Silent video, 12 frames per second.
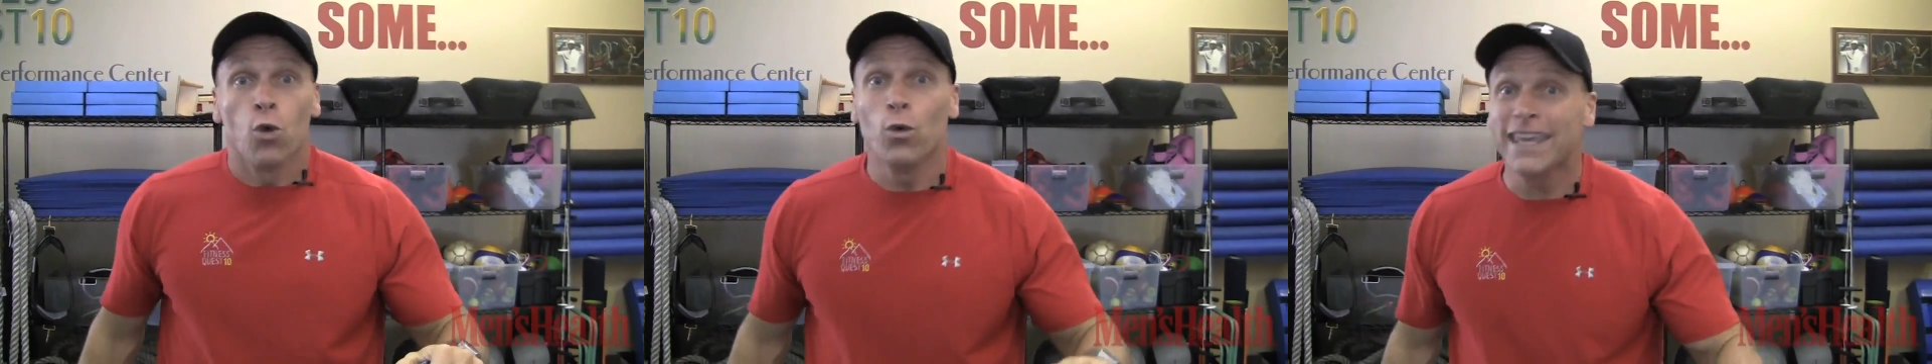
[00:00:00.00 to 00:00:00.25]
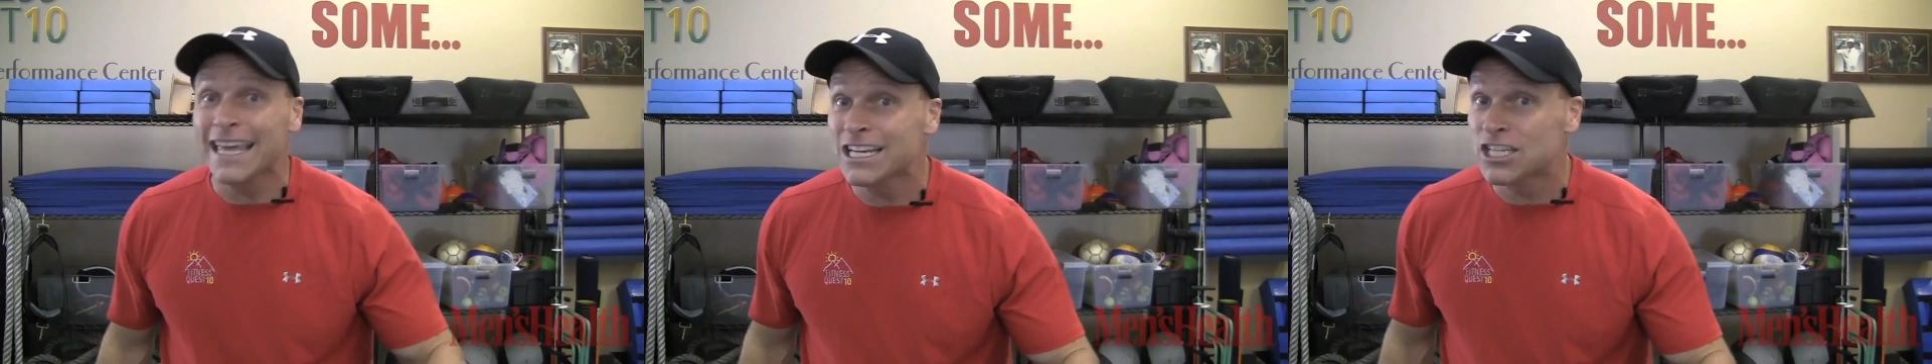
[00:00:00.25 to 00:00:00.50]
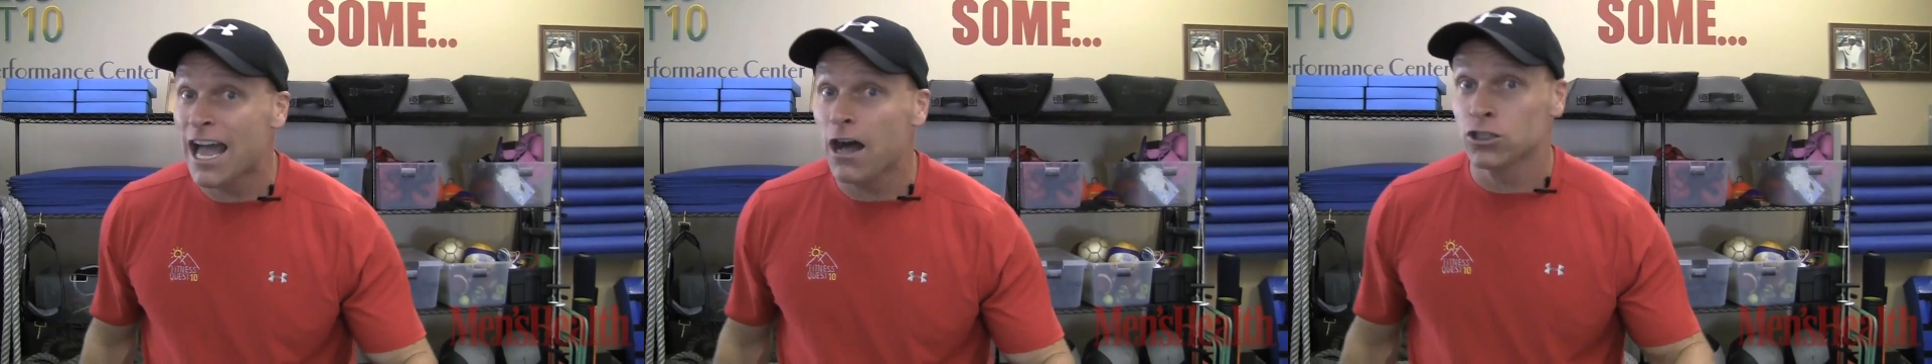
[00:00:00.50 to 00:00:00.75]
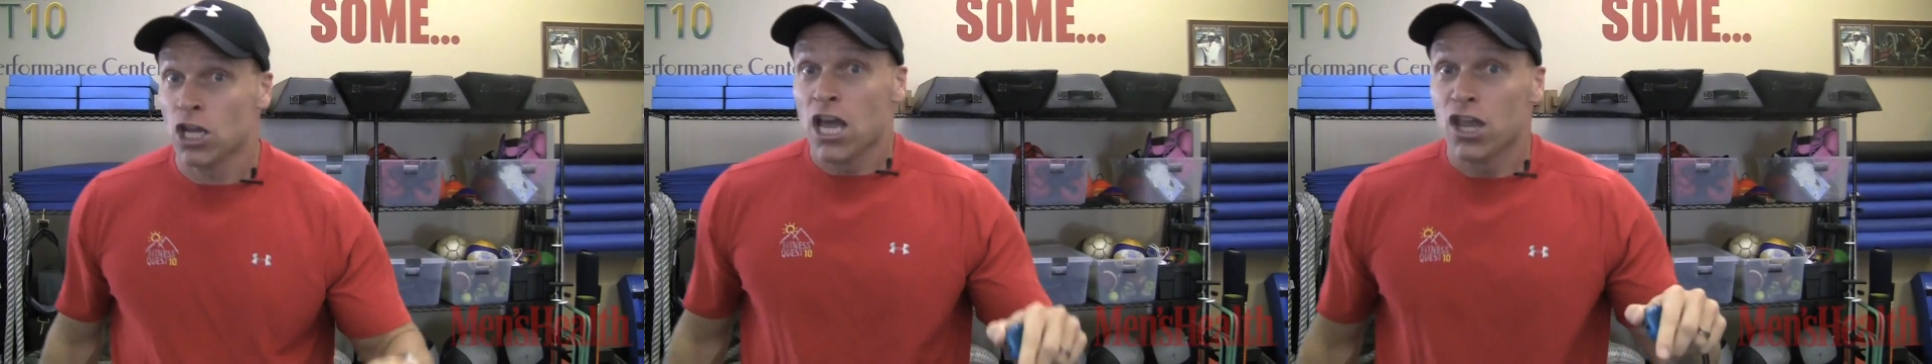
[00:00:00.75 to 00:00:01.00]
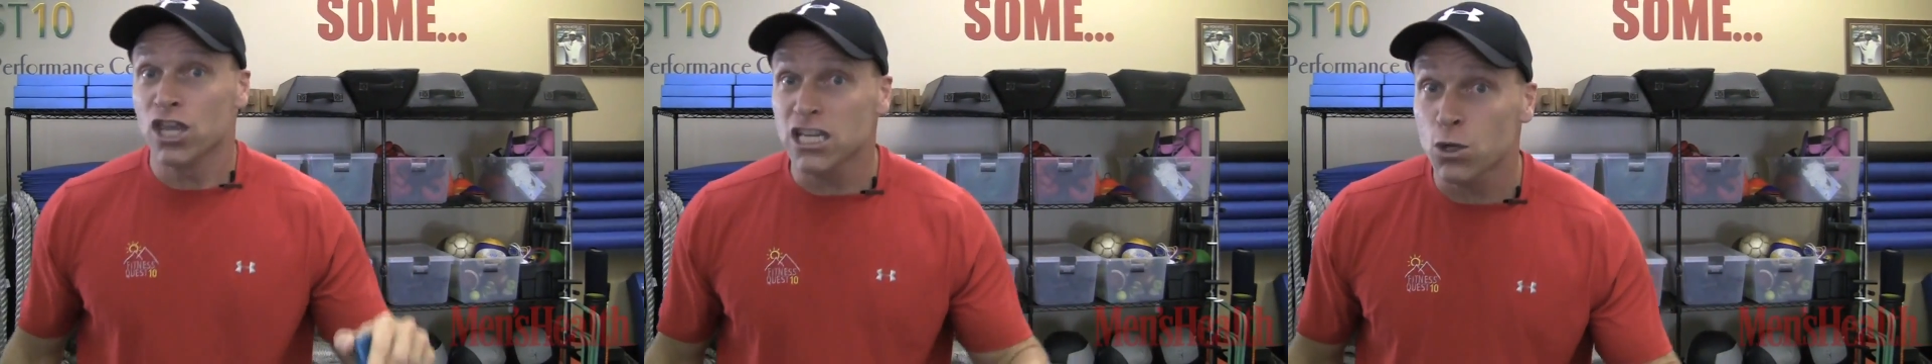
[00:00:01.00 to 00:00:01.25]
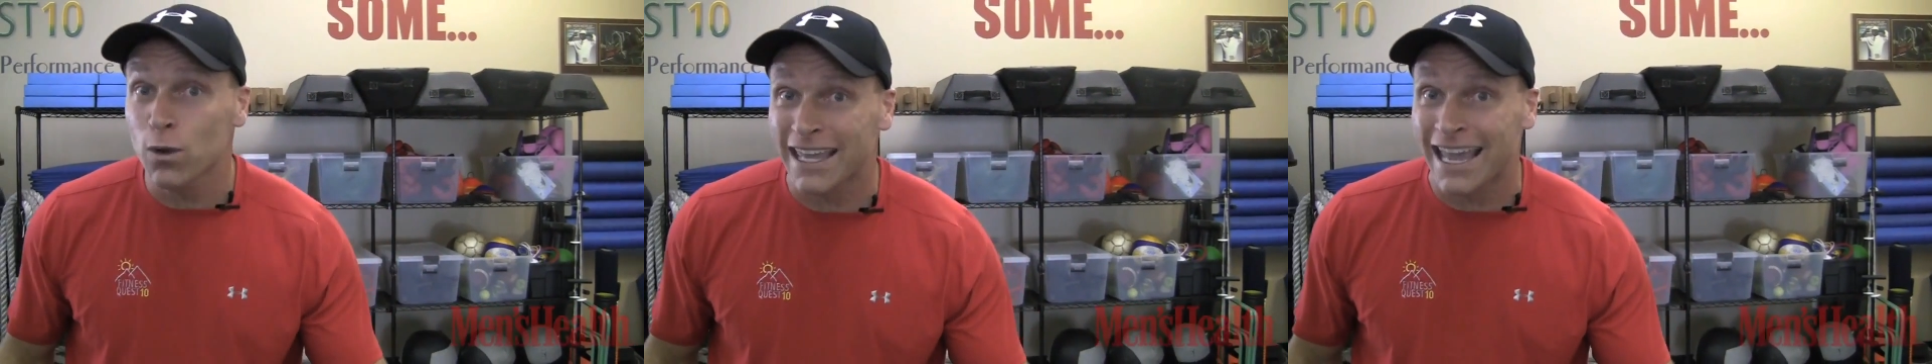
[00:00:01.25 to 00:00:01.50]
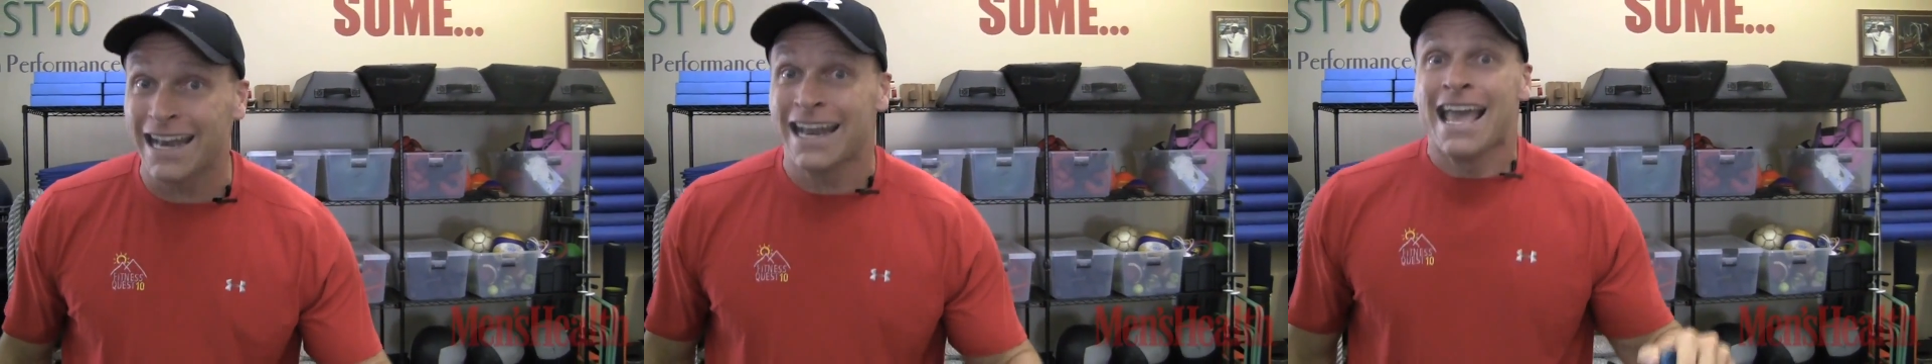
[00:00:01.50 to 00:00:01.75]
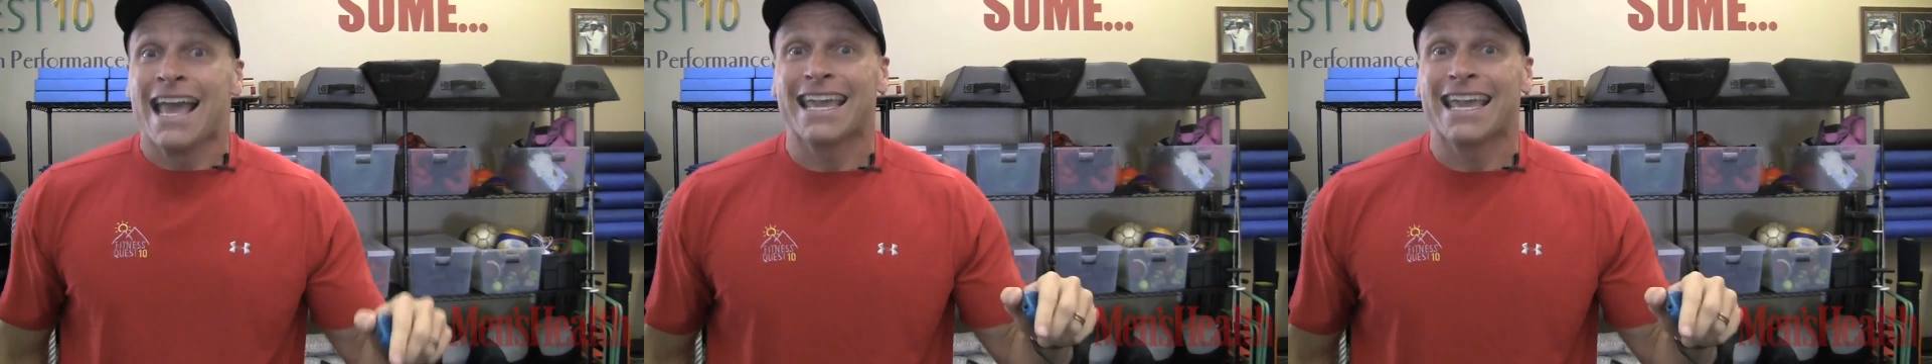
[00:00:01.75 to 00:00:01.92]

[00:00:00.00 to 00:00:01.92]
Weekend Challenge this weekend.